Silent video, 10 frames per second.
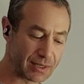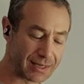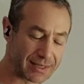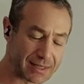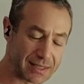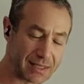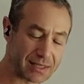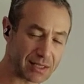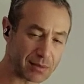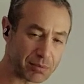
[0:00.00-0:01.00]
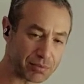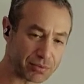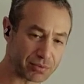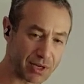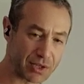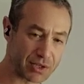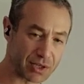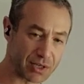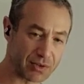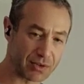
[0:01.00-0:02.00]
consistent pressure